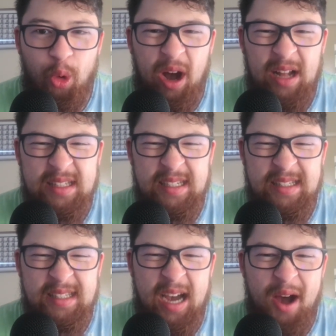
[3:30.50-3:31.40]
That's a
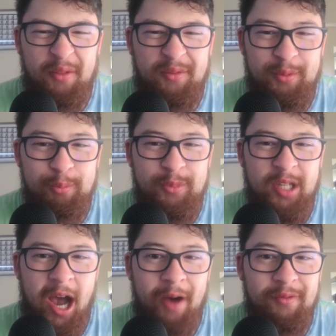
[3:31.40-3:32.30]
tough
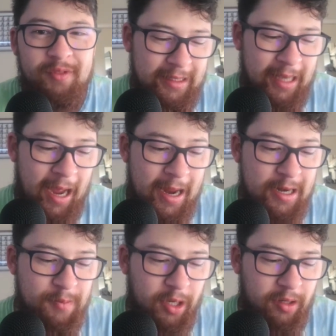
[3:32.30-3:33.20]

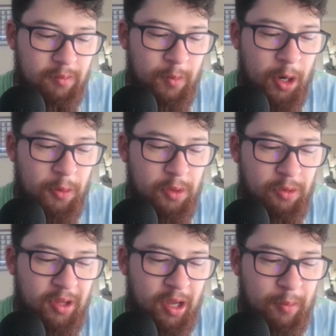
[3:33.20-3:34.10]
game. Melbourne
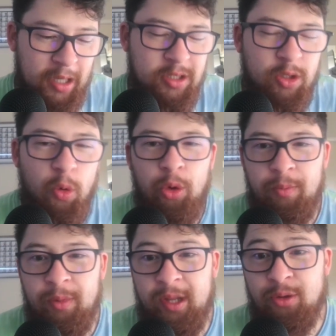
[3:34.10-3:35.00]
without Max Gawn,
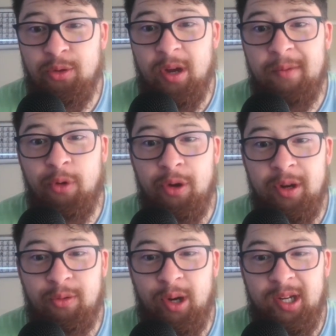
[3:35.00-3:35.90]
but they do have
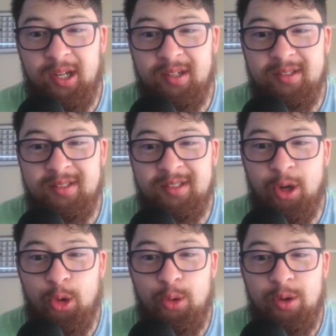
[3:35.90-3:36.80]
Brodie Grundy,
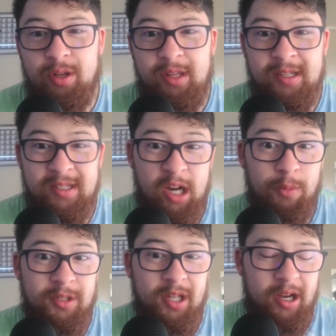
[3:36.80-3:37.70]
so there's an
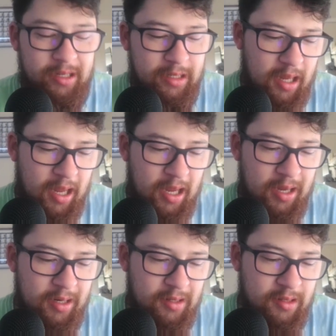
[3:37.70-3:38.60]
upside.
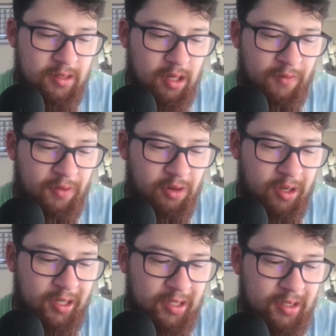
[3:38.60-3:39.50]
And I feel
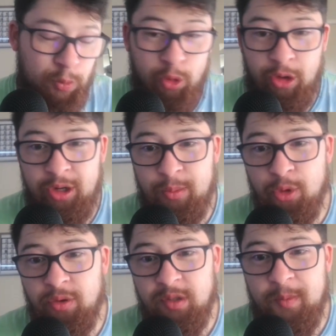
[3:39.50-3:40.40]
like Grundy
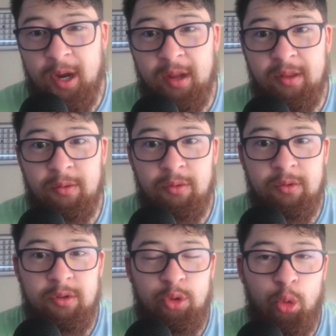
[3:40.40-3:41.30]
moves better
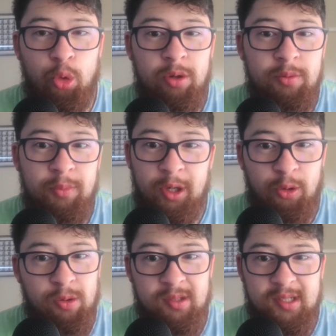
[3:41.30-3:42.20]
than Gawn, but
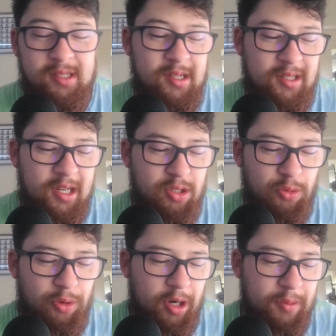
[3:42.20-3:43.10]
Gawn's a
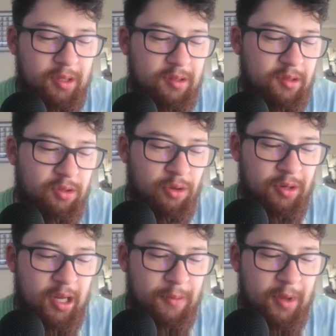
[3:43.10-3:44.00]
sensational ruckman, no
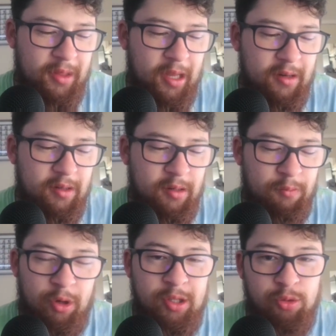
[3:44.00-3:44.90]
doubt about that,
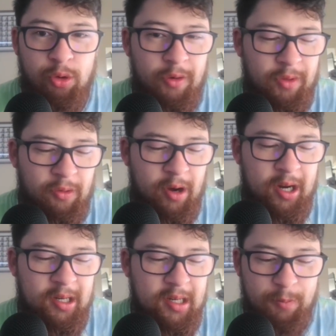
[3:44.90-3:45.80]
and plays all over the
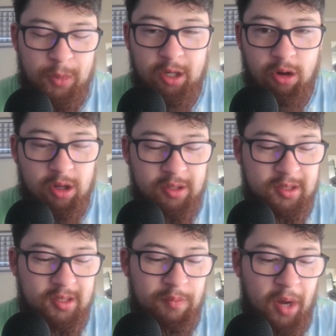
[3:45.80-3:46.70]
ground. Big
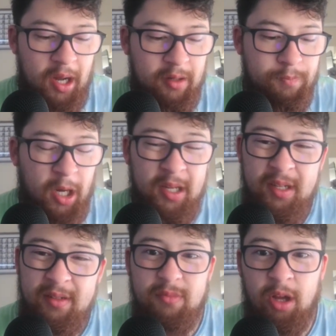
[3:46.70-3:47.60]
loss, but
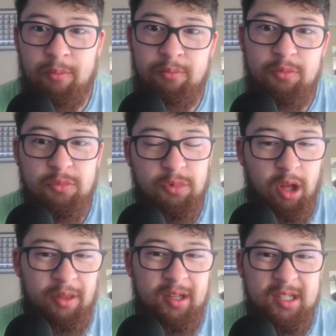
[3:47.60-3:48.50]
Buddy,
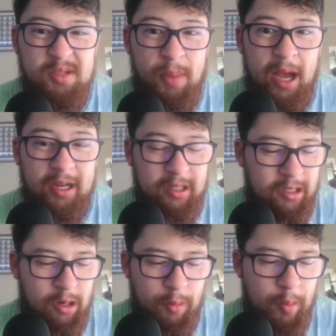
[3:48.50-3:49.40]
I think he's back. I
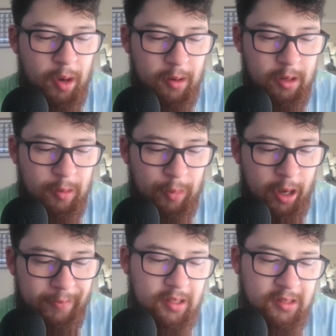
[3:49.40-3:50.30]
can't remember,
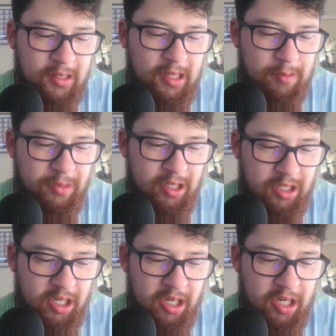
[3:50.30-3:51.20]
but it's at the
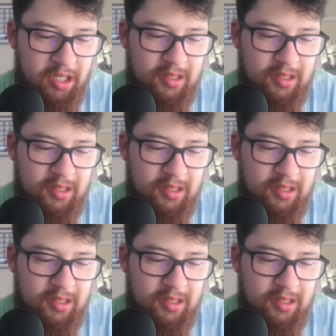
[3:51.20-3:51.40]
MCG.